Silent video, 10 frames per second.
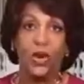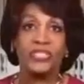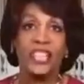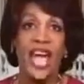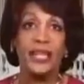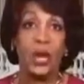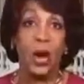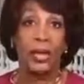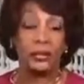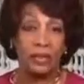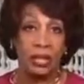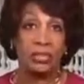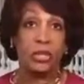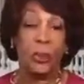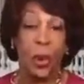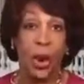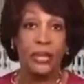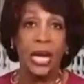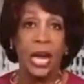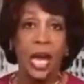who have signed on in
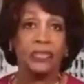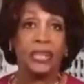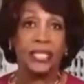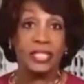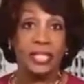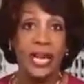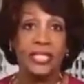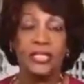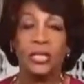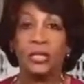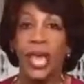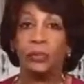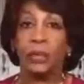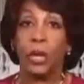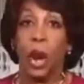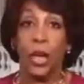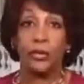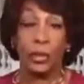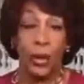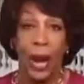support of legislation that would
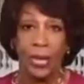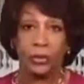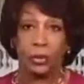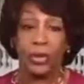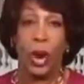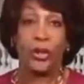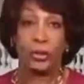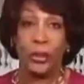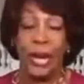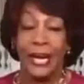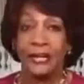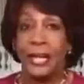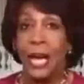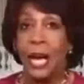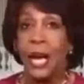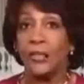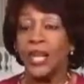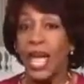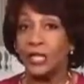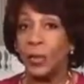authorize or reauthorize
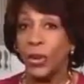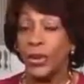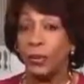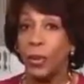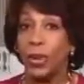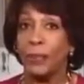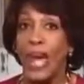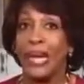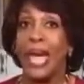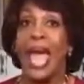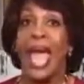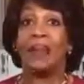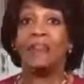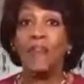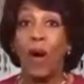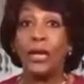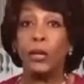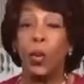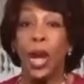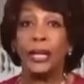the Export-Import Bank, and
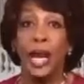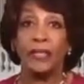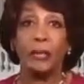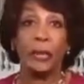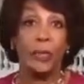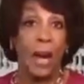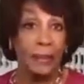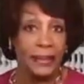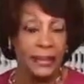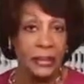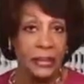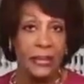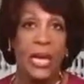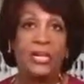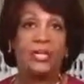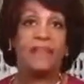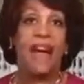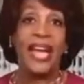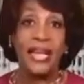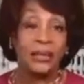41 other Republicans
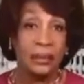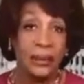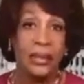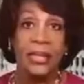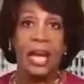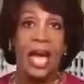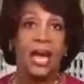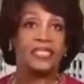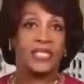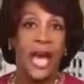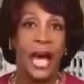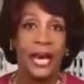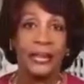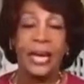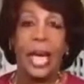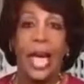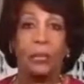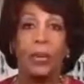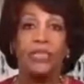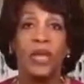defiantly have signed,
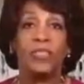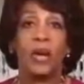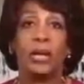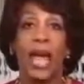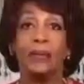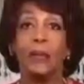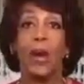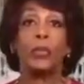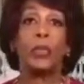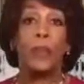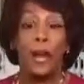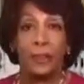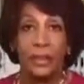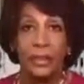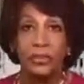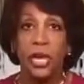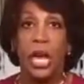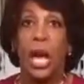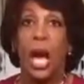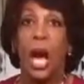and we think there are a lot of more Republicans
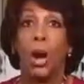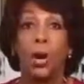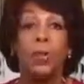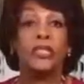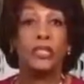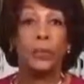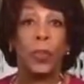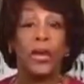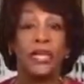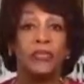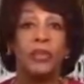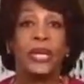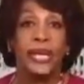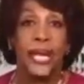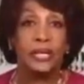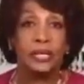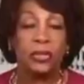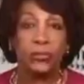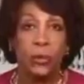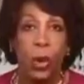who would support it if we could get it
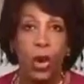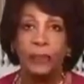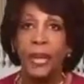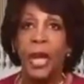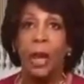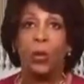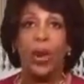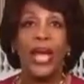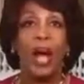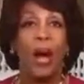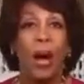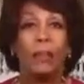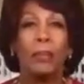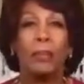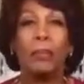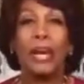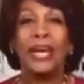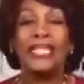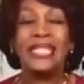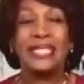to the floor. We are
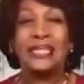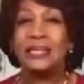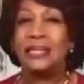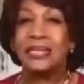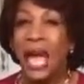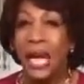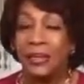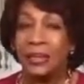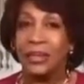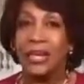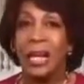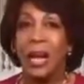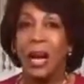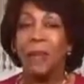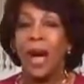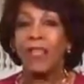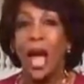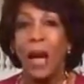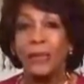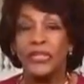pretty stunned by
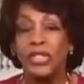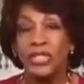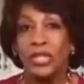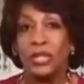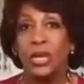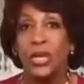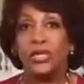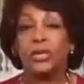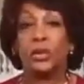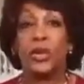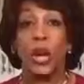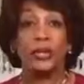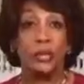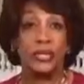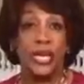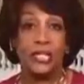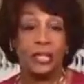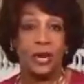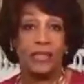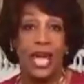the opposition to the
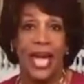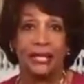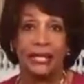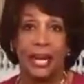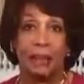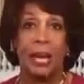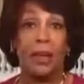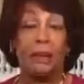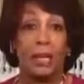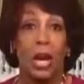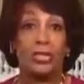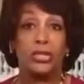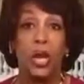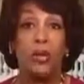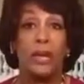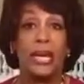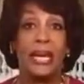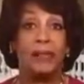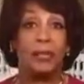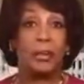reauthorization of the EXIM, because so
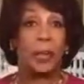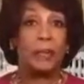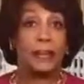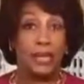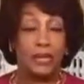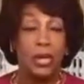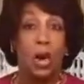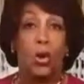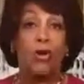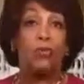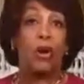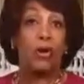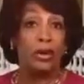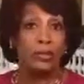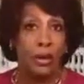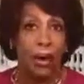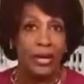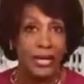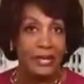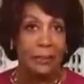many of the Republicans who have voted
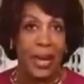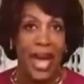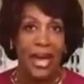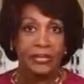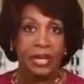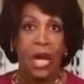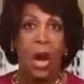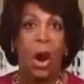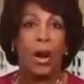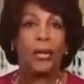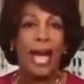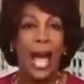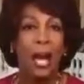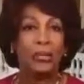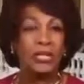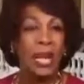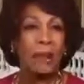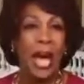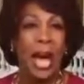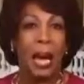for it in the past are now
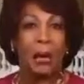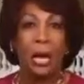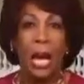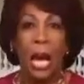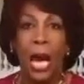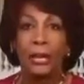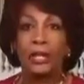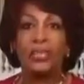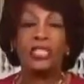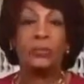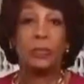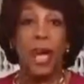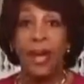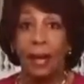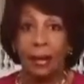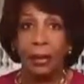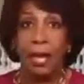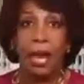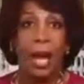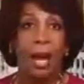somehow under the
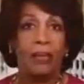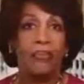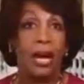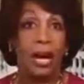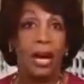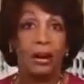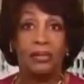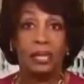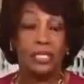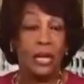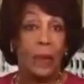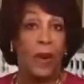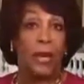spell of the Tea